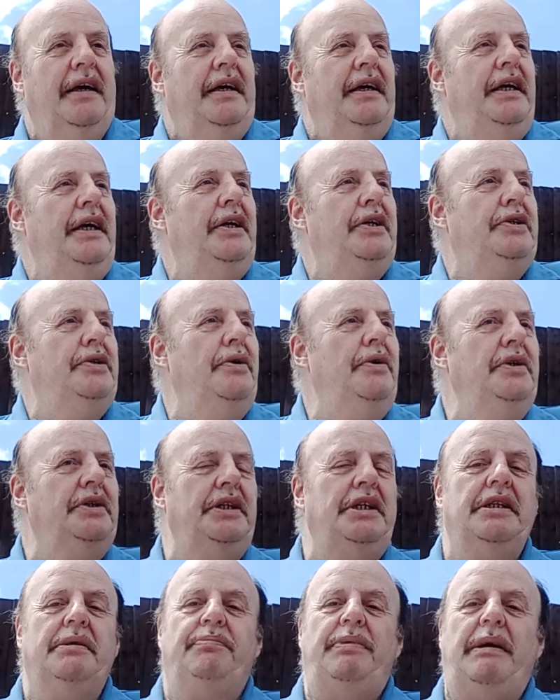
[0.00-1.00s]
He
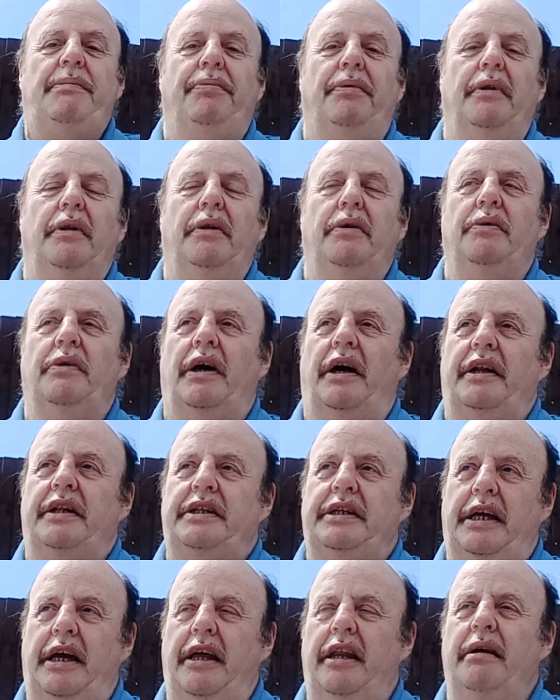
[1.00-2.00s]
chooses people who are
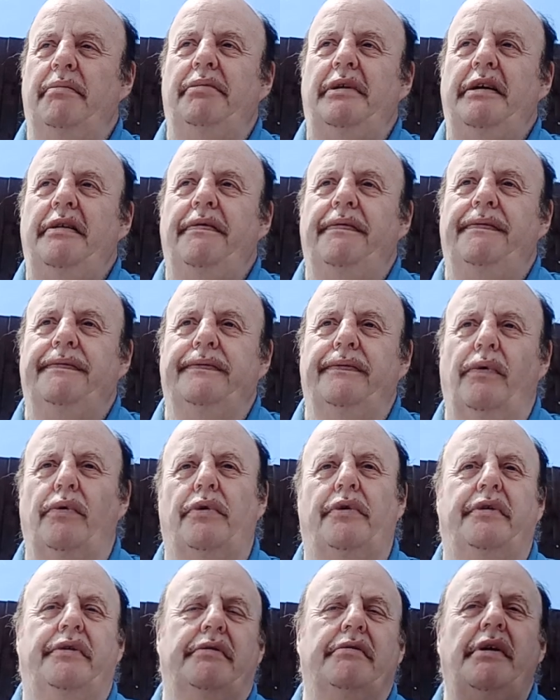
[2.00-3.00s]
terribly
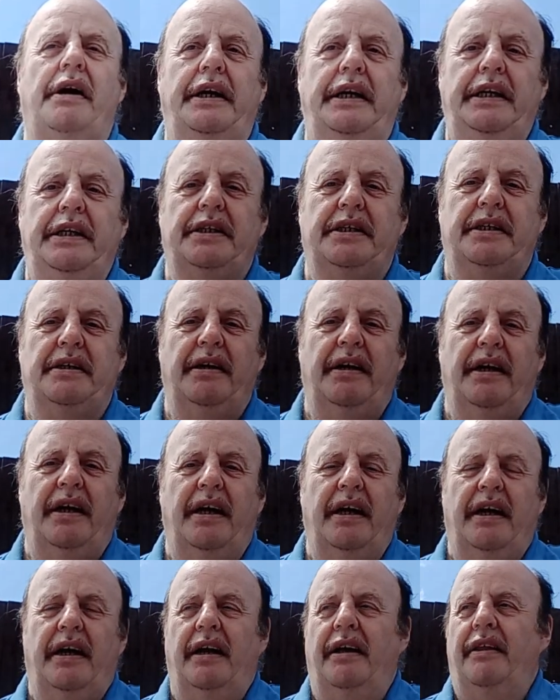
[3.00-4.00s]
forthright.
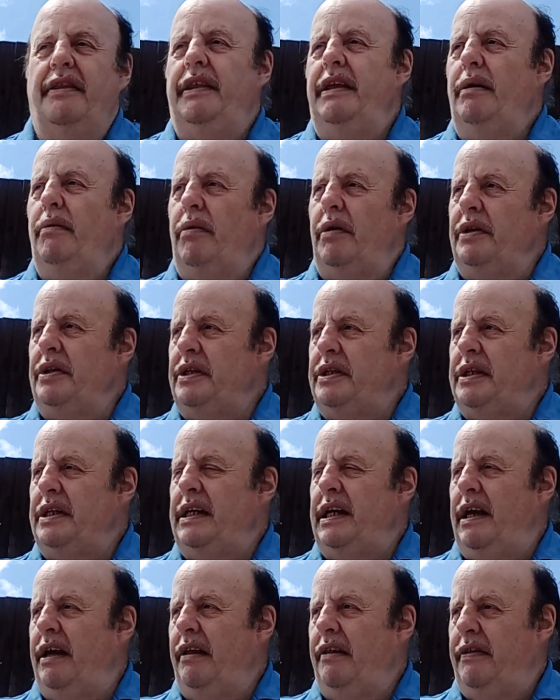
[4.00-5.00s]
They want to
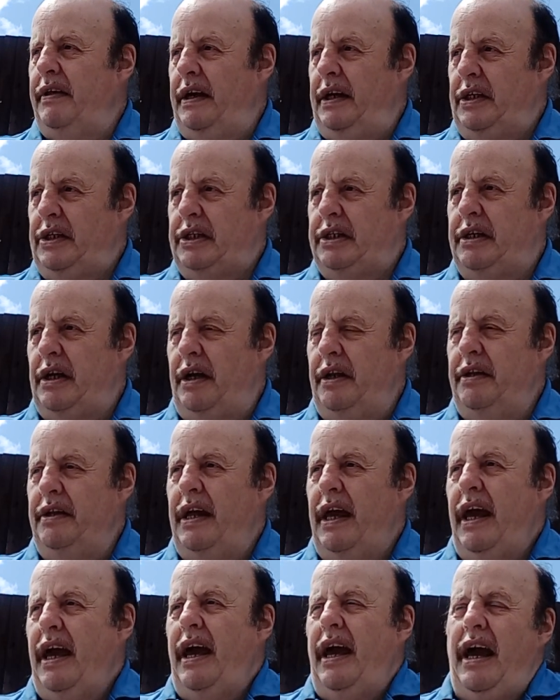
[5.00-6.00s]
get things done,
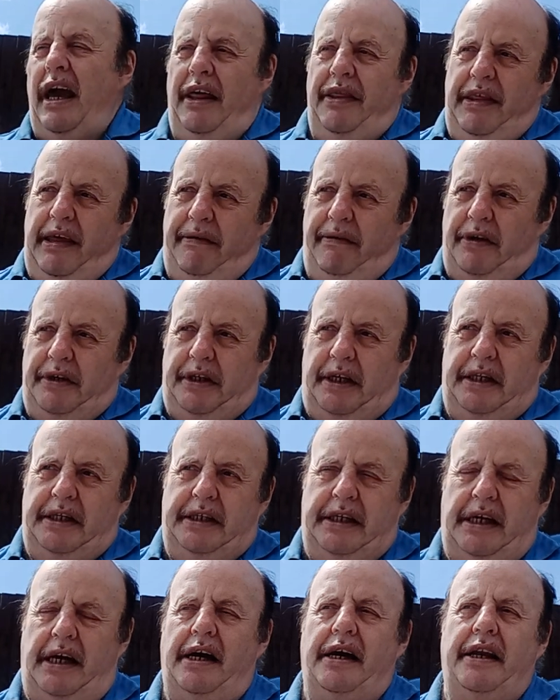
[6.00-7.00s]
and they've got a
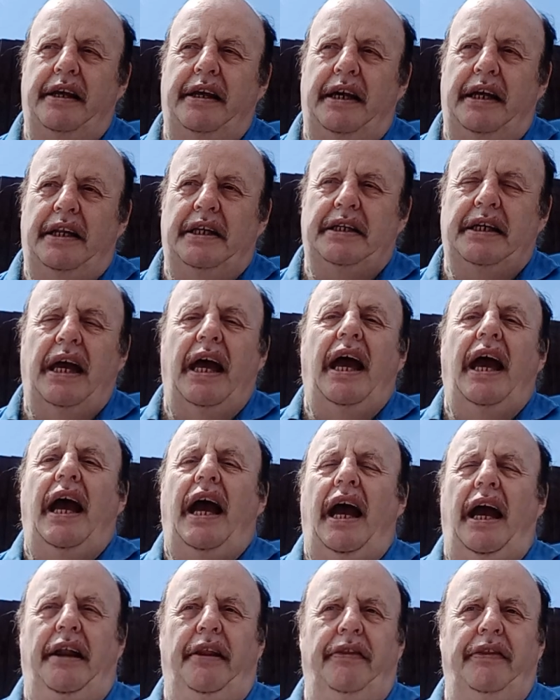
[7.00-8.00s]
target,
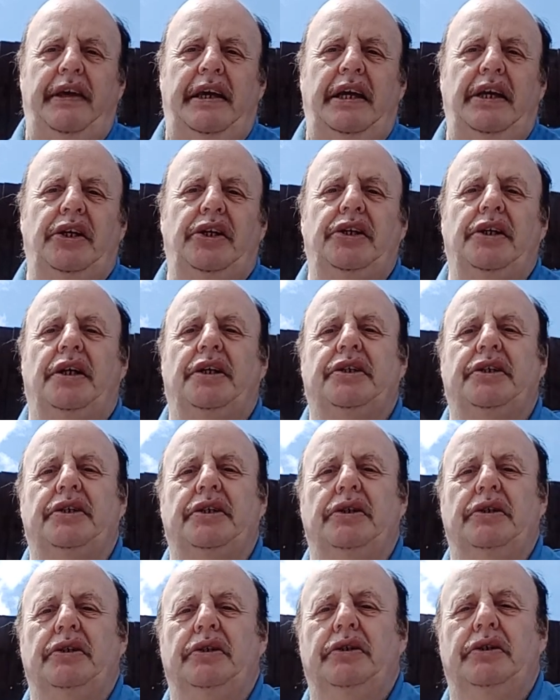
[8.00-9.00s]
and they just
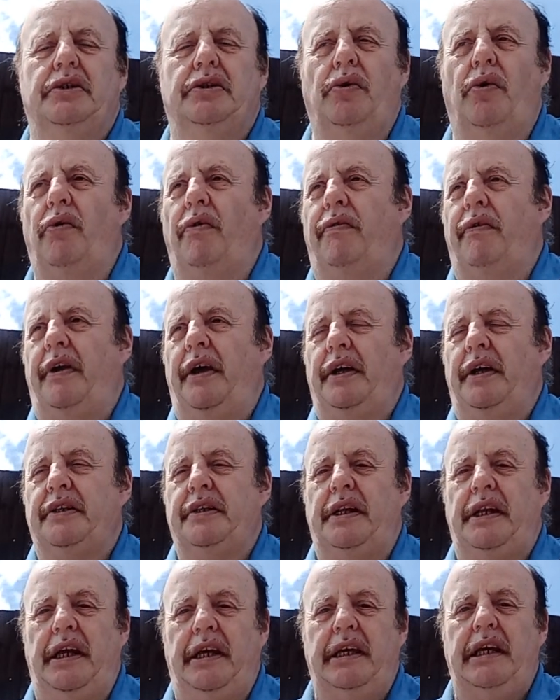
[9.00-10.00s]
go for it,
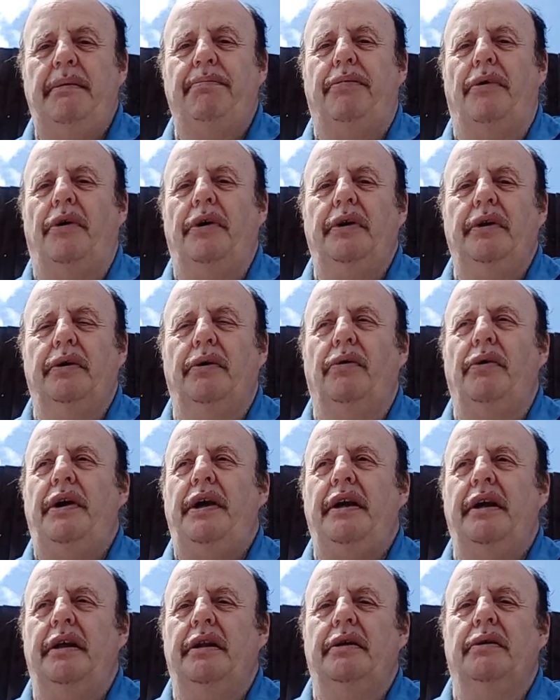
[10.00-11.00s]
and they keep on
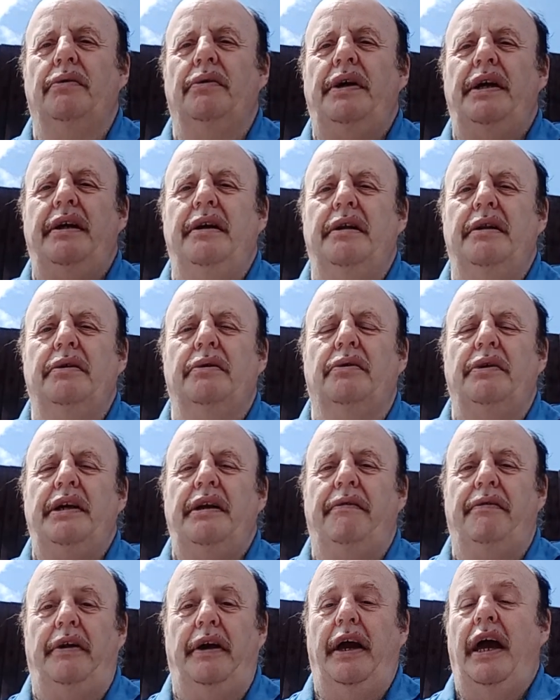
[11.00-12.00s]
going and going and
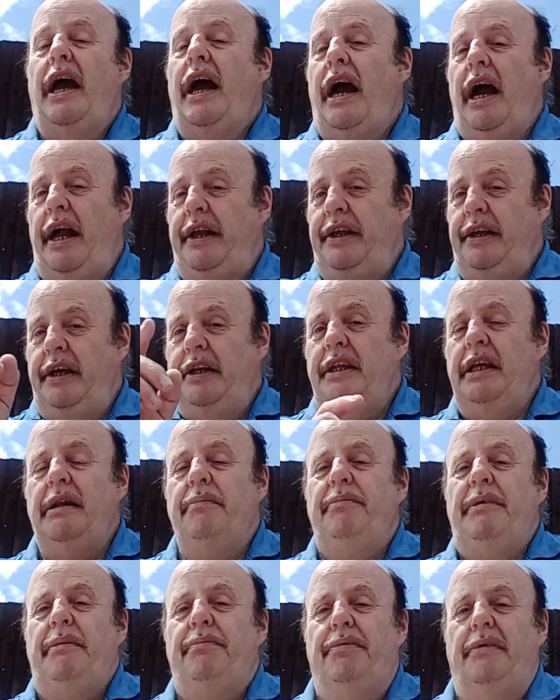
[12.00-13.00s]
going for it. And you need
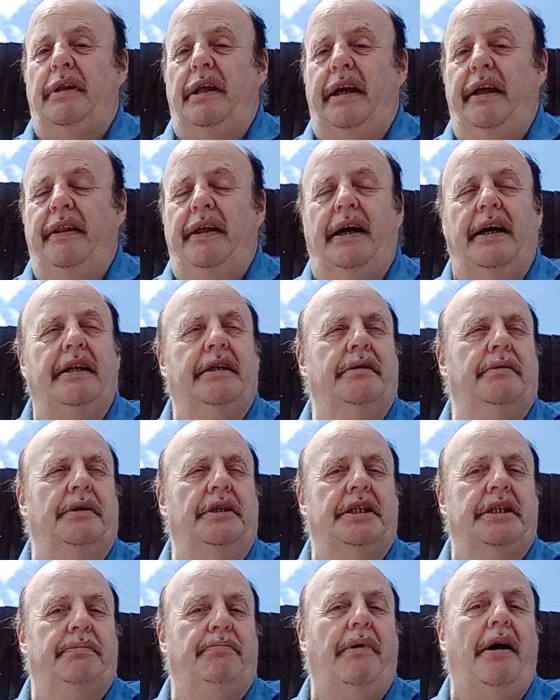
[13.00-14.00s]
people like that to
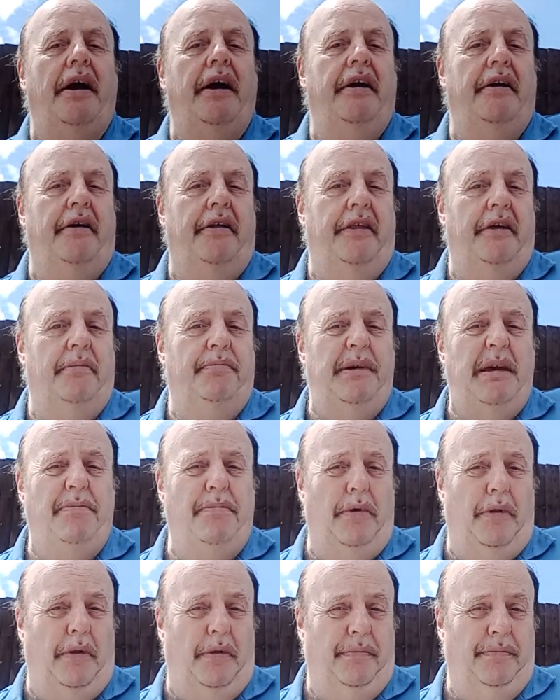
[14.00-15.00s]
inspire other
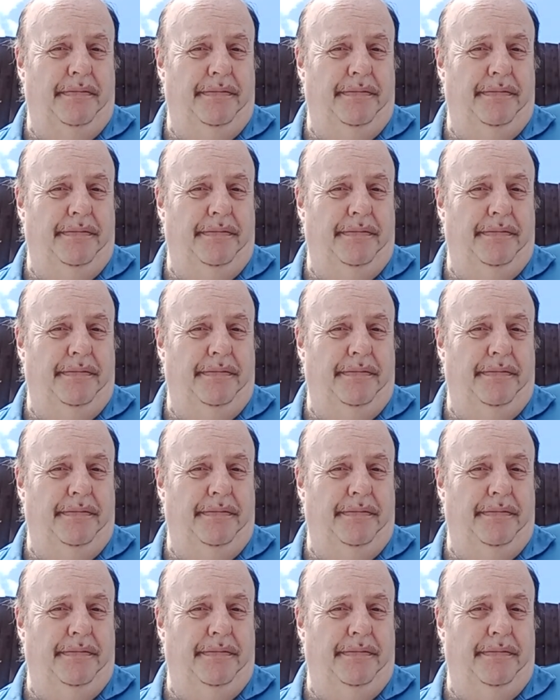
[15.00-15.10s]
people.